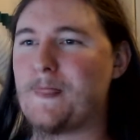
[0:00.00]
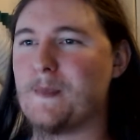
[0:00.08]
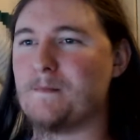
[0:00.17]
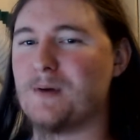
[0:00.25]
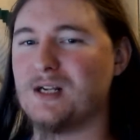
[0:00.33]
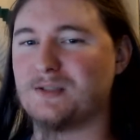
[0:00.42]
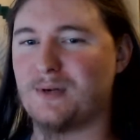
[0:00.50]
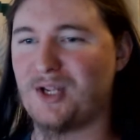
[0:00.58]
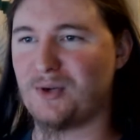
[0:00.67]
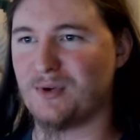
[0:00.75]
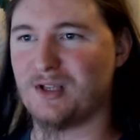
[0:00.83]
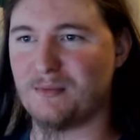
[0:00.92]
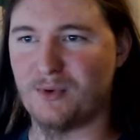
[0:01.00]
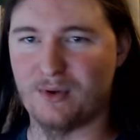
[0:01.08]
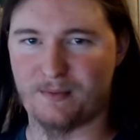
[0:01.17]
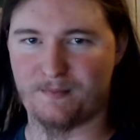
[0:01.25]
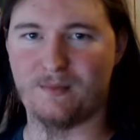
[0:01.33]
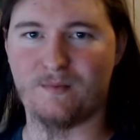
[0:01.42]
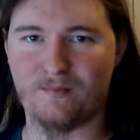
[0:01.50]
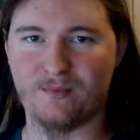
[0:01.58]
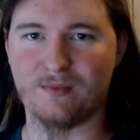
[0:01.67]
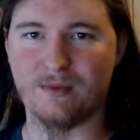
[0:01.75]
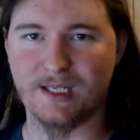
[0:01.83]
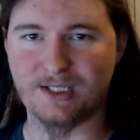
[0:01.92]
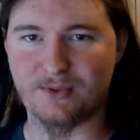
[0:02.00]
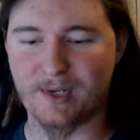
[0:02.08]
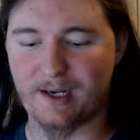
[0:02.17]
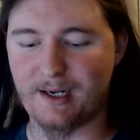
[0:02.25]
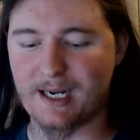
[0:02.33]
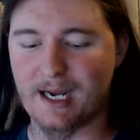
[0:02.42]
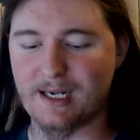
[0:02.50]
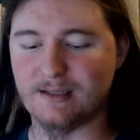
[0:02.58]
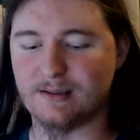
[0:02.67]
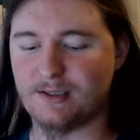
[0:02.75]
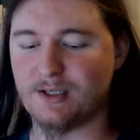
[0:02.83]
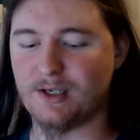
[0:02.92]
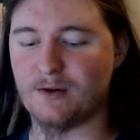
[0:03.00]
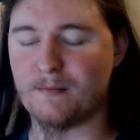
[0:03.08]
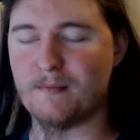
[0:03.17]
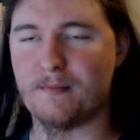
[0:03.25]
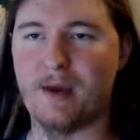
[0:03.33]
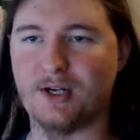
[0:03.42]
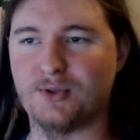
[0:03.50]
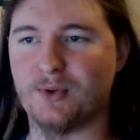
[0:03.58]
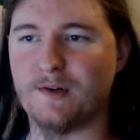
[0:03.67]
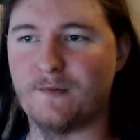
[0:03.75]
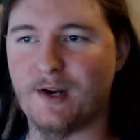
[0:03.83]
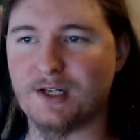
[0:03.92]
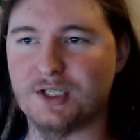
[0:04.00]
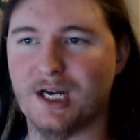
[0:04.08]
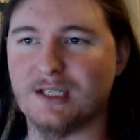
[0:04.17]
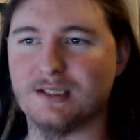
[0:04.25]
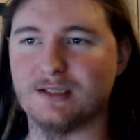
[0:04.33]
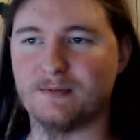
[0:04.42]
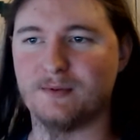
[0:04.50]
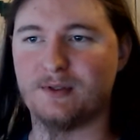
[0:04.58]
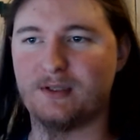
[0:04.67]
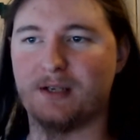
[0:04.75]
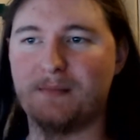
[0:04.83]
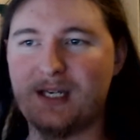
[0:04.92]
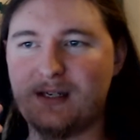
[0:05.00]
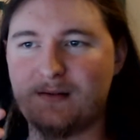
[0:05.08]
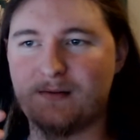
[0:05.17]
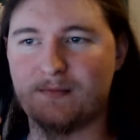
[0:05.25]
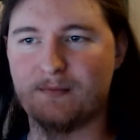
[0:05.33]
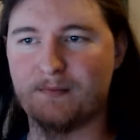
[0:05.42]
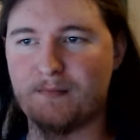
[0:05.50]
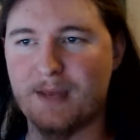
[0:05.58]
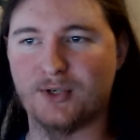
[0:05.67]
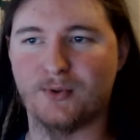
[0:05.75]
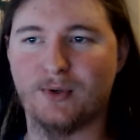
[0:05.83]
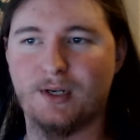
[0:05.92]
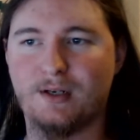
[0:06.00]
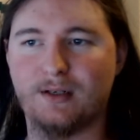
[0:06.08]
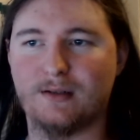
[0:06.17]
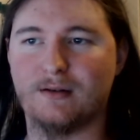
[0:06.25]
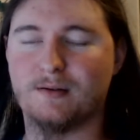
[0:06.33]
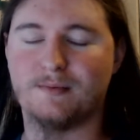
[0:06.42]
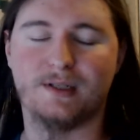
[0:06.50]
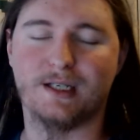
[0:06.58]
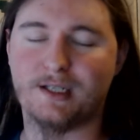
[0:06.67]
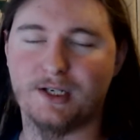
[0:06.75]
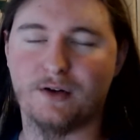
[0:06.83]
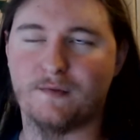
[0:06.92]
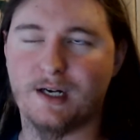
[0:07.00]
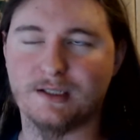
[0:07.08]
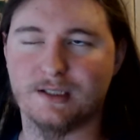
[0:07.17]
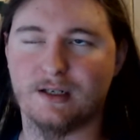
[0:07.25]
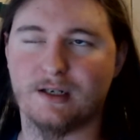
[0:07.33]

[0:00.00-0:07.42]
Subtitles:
but it's probably one of the more least recognized, you know, Metroid franchises. To me, Nintendo franchises,